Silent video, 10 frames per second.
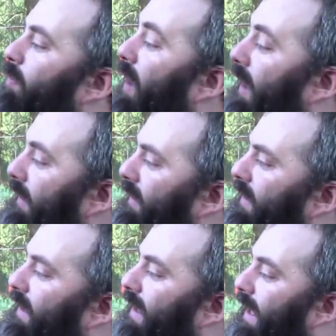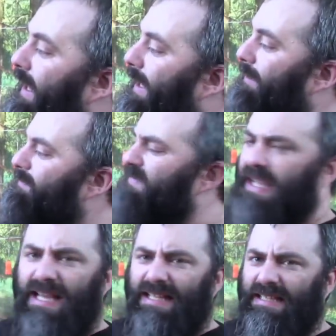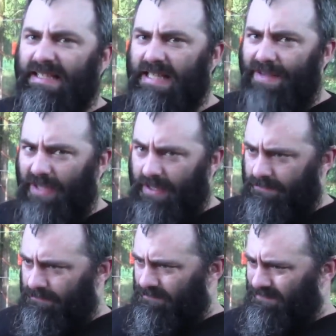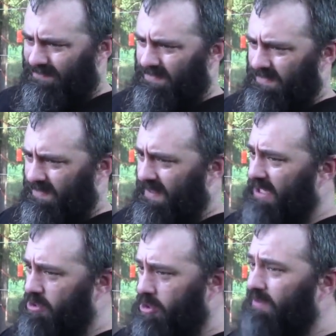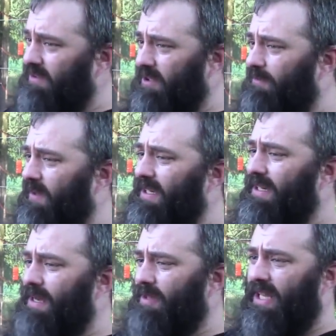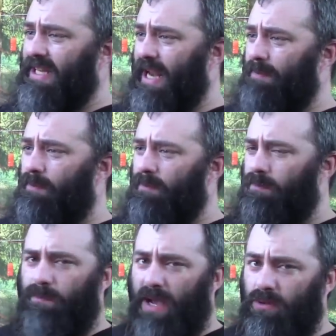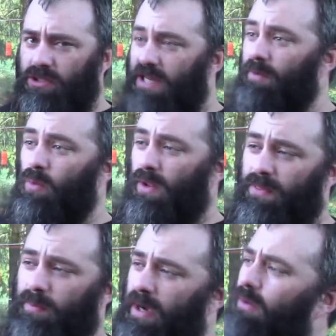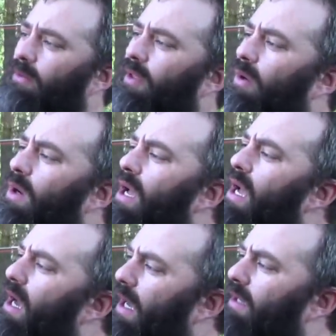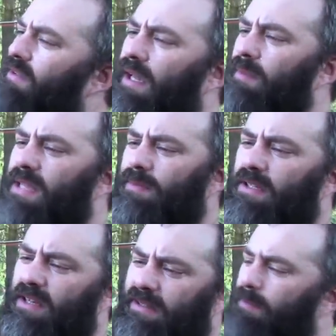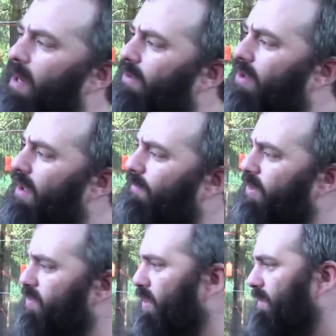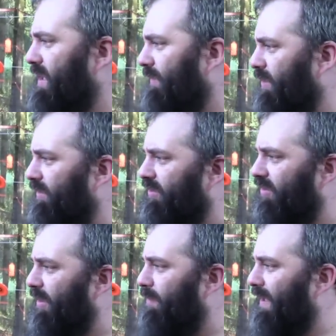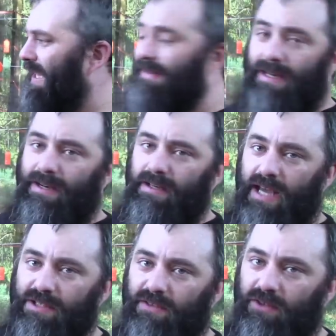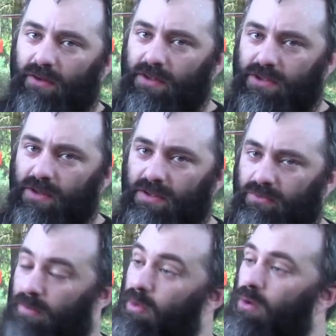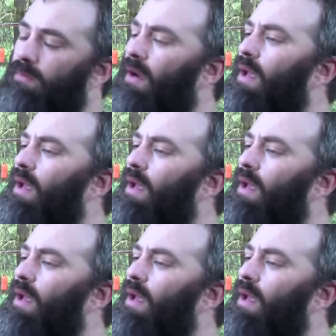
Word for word: But, loving it. They should still fit in a AA pouch, even with the barrel, though, like I said, I'm tempted to take the barrel off, which wouldn't be difficult. There's just a plate that it attaches to that you can just remove